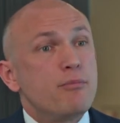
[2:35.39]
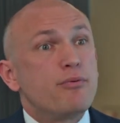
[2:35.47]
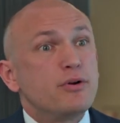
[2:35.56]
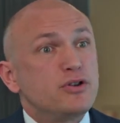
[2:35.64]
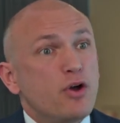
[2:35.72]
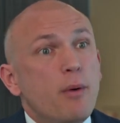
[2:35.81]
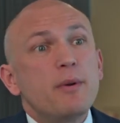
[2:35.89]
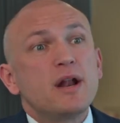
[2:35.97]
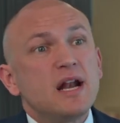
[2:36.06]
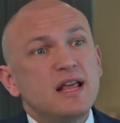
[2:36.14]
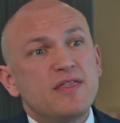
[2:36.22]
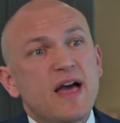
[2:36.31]

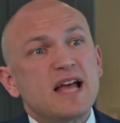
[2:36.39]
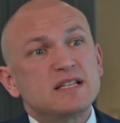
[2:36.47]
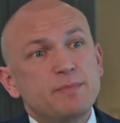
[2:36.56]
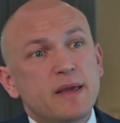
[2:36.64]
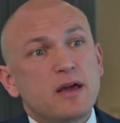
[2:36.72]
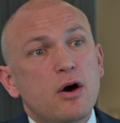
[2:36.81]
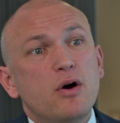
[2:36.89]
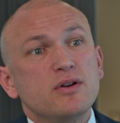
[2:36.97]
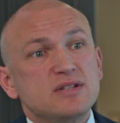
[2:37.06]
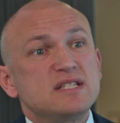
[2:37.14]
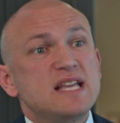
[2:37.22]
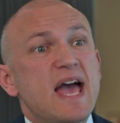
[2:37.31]
Predominantly that's
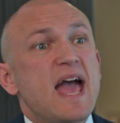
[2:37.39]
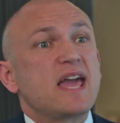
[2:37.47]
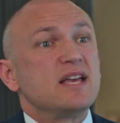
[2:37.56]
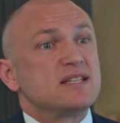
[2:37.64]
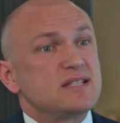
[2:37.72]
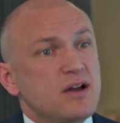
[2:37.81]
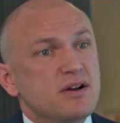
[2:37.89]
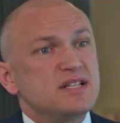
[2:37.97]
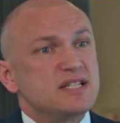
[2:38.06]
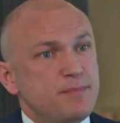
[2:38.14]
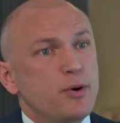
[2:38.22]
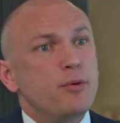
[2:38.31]
because tech has
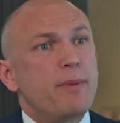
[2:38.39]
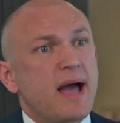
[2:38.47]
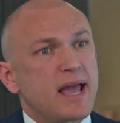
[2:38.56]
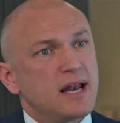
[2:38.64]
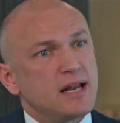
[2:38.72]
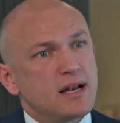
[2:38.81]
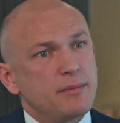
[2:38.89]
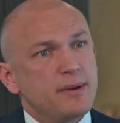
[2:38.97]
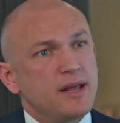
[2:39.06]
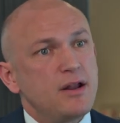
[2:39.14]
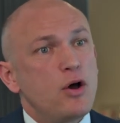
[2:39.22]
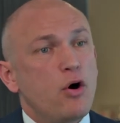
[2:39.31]
started to pull back a little
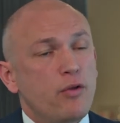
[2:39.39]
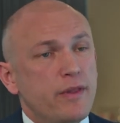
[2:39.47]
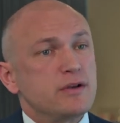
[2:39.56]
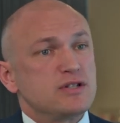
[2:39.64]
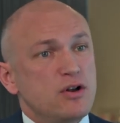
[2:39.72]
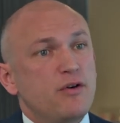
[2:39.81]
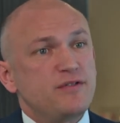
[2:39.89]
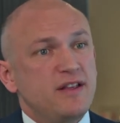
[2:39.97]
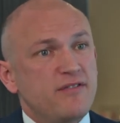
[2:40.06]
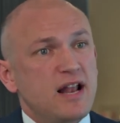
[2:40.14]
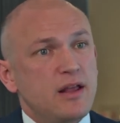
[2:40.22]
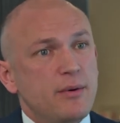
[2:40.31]
bit on those lofty
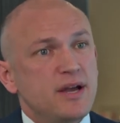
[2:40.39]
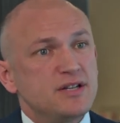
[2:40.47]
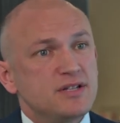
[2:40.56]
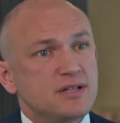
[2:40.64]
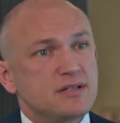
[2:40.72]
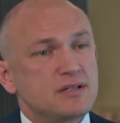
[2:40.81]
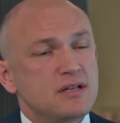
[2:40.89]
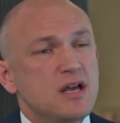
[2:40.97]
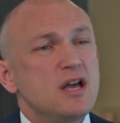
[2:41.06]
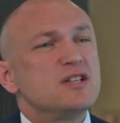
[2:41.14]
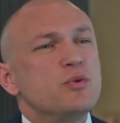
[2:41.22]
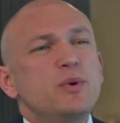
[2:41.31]
valuations.
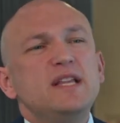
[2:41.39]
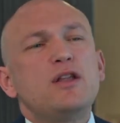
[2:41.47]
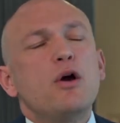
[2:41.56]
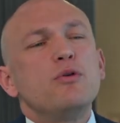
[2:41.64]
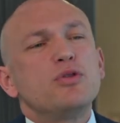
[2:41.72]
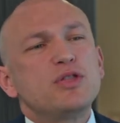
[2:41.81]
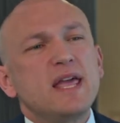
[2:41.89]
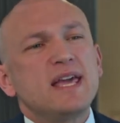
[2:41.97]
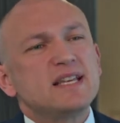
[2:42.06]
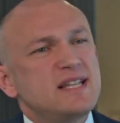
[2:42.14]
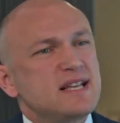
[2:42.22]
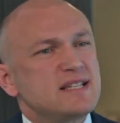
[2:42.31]
So we don't think
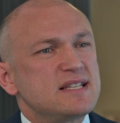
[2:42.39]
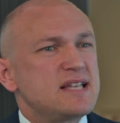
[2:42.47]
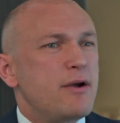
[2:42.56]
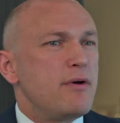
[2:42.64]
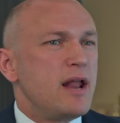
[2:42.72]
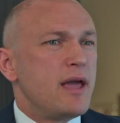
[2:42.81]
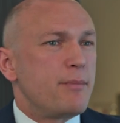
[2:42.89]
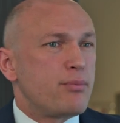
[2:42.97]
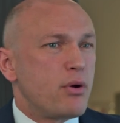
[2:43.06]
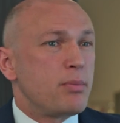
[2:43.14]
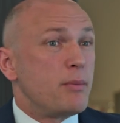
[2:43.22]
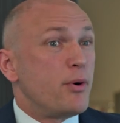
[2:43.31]
it's necessarily a
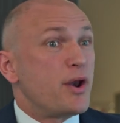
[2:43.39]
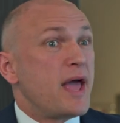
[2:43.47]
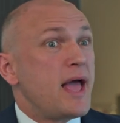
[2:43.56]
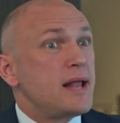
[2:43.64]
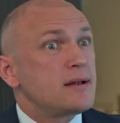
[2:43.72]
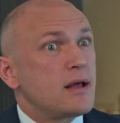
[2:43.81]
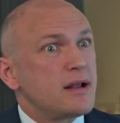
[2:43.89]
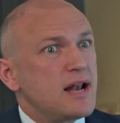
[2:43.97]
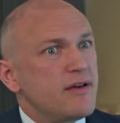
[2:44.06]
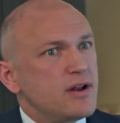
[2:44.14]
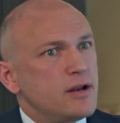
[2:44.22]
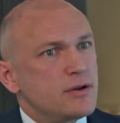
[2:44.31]
problem. On a headline
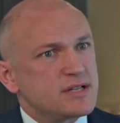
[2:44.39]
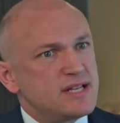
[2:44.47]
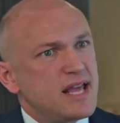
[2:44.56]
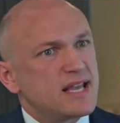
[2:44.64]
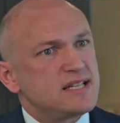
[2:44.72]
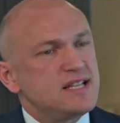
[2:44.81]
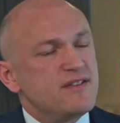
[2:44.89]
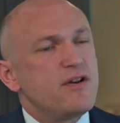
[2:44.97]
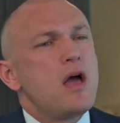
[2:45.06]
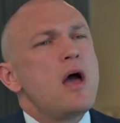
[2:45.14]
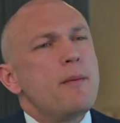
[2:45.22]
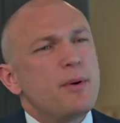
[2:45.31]
level, it looks negative,
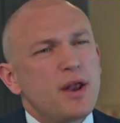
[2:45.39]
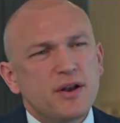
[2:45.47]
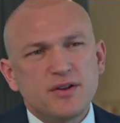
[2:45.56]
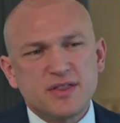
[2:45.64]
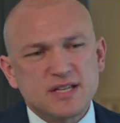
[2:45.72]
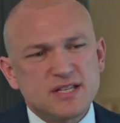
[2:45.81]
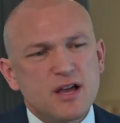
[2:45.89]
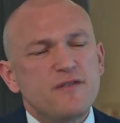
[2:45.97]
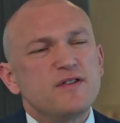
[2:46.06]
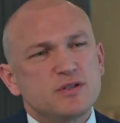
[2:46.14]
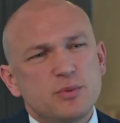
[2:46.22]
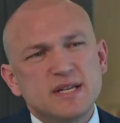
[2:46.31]
but under the
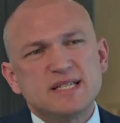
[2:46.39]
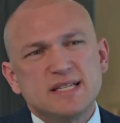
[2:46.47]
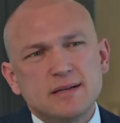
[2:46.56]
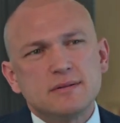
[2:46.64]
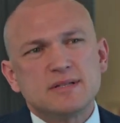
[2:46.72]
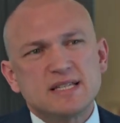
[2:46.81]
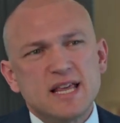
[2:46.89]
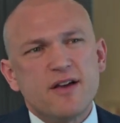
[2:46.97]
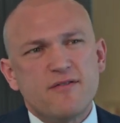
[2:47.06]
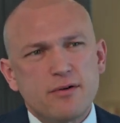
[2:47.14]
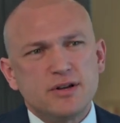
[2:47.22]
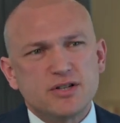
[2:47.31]
surface, we still see
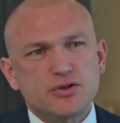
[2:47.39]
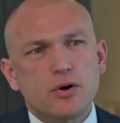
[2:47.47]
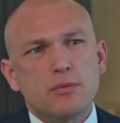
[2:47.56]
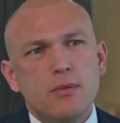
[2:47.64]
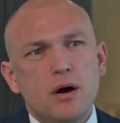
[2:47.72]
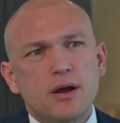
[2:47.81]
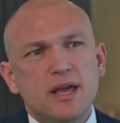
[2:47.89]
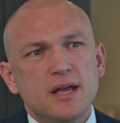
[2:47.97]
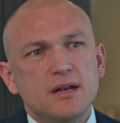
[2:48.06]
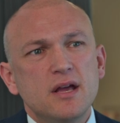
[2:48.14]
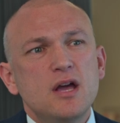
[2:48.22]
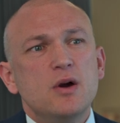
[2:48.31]
a very strong
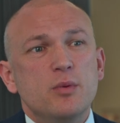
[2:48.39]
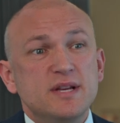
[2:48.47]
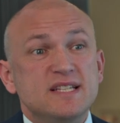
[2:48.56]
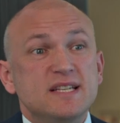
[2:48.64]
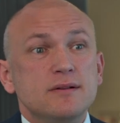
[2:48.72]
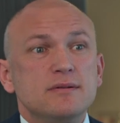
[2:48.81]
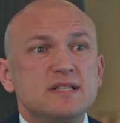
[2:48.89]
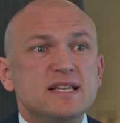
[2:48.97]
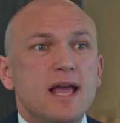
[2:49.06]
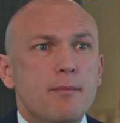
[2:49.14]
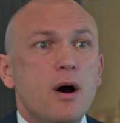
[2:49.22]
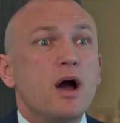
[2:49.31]
market. We still
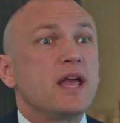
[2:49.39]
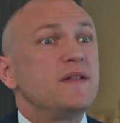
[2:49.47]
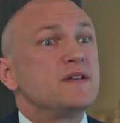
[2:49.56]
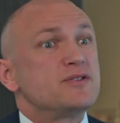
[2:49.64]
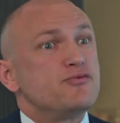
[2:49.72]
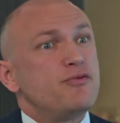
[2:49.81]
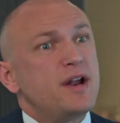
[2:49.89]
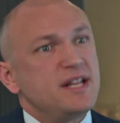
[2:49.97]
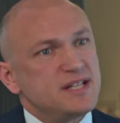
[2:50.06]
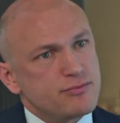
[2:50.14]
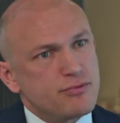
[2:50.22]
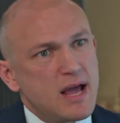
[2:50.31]
see a market that's
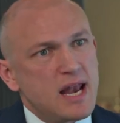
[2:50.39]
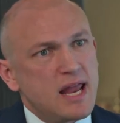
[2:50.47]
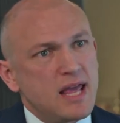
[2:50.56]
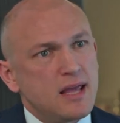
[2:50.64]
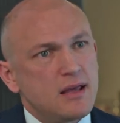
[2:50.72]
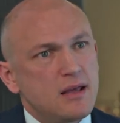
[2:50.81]
ready to rally.